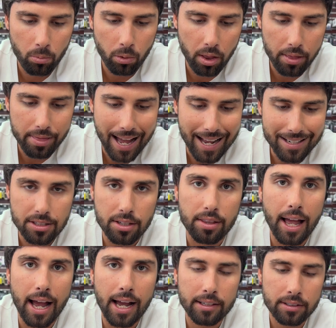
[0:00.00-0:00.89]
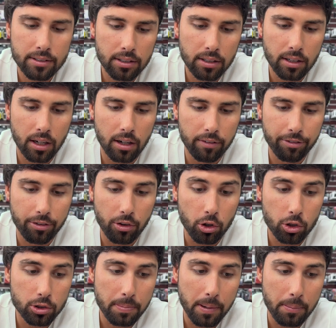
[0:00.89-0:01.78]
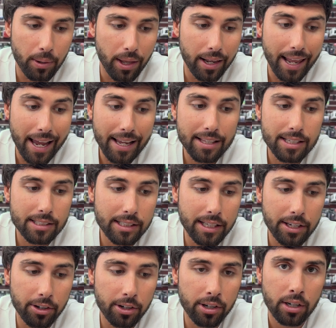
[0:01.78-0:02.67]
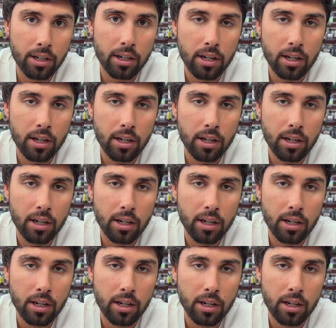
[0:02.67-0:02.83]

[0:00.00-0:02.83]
that's that. For those people that like this leader,